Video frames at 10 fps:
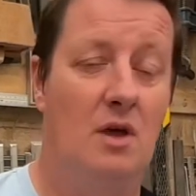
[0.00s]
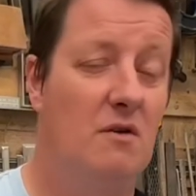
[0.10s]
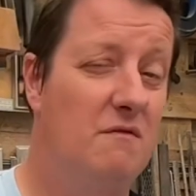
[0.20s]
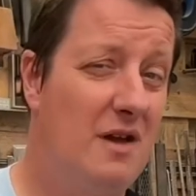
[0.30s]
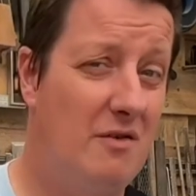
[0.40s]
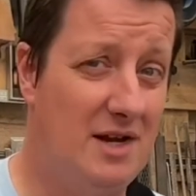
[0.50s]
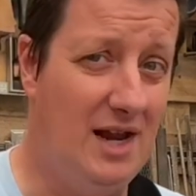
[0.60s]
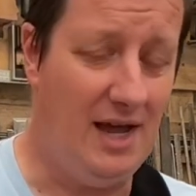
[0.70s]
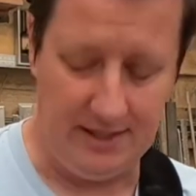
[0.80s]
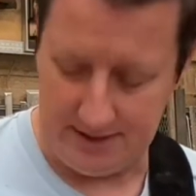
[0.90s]
Very
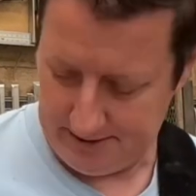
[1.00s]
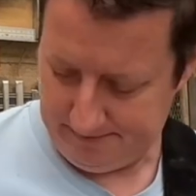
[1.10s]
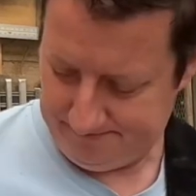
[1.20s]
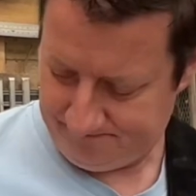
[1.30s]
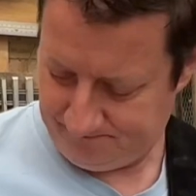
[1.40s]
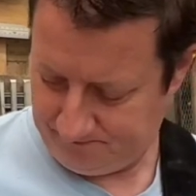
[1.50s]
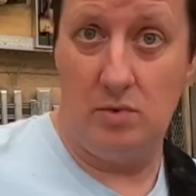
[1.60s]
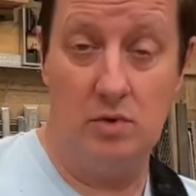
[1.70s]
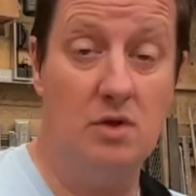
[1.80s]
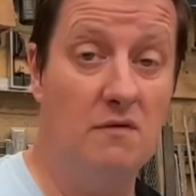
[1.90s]
nice.
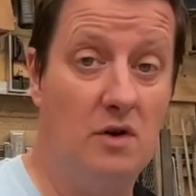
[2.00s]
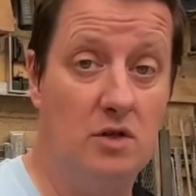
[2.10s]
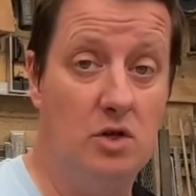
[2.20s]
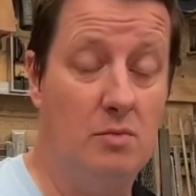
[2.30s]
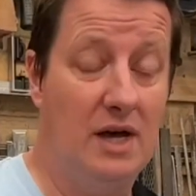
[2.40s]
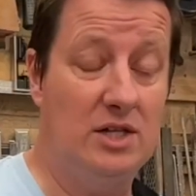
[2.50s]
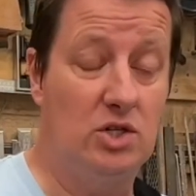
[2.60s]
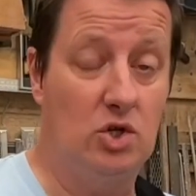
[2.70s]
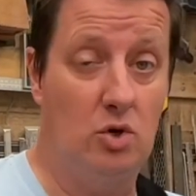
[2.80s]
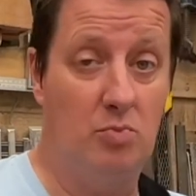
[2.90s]
The volume and
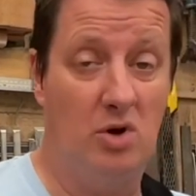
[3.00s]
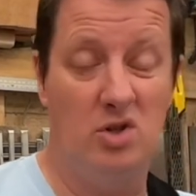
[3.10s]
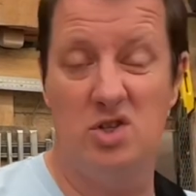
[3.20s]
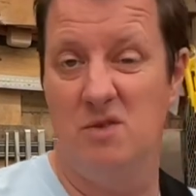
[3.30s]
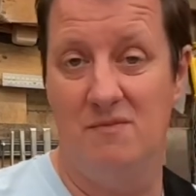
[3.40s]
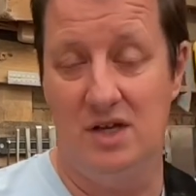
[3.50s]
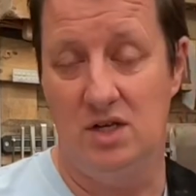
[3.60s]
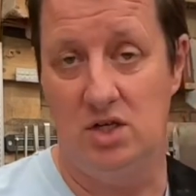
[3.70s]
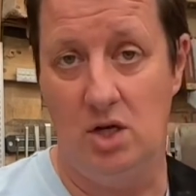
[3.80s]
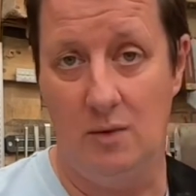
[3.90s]
tone pots
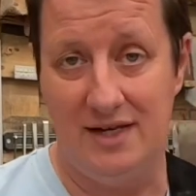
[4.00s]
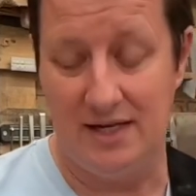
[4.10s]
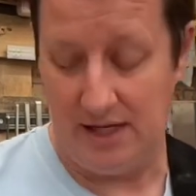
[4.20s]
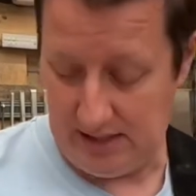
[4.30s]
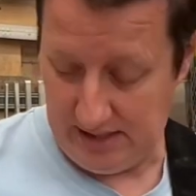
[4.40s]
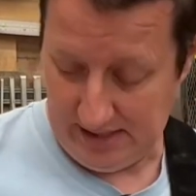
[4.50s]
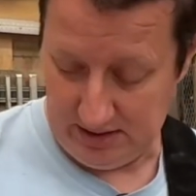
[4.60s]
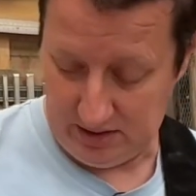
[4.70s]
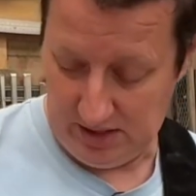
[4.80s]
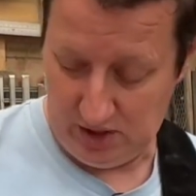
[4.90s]
do exactly
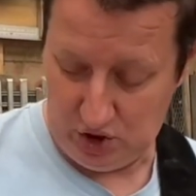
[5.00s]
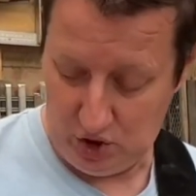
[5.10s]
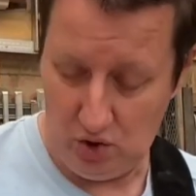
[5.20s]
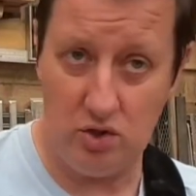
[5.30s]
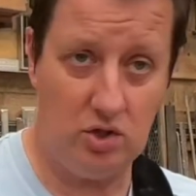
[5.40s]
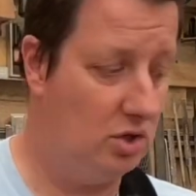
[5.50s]
as they should.